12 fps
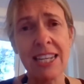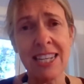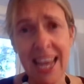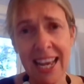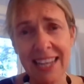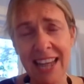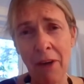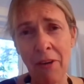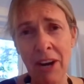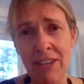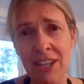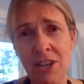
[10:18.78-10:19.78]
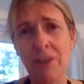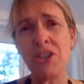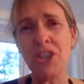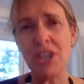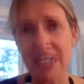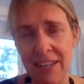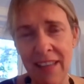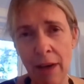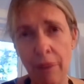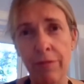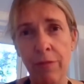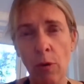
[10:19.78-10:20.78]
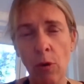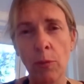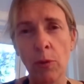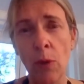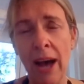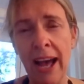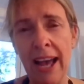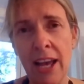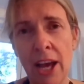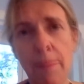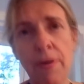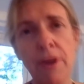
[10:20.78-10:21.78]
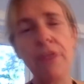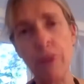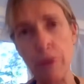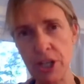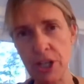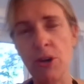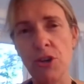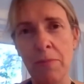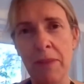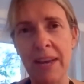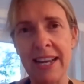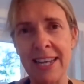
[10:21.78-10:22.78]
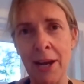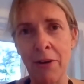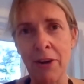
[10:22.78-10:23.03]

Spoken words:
A second area is not just in that formal way, but through social media.